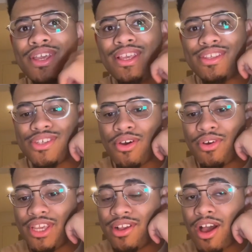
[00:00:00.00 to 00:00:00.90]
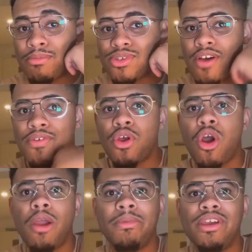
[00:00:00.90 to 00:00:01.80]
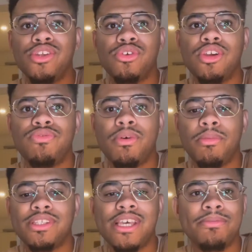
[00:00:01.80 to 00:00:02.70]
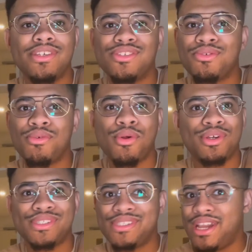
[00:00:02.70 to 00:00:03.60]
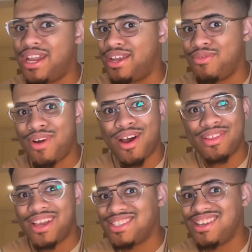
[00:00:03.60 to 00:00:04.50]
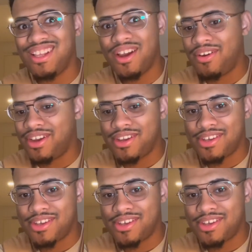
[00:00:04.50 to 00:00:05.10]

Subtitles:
So he got himself an arm injury from attempting to roller skate. Wow, that's hilarious.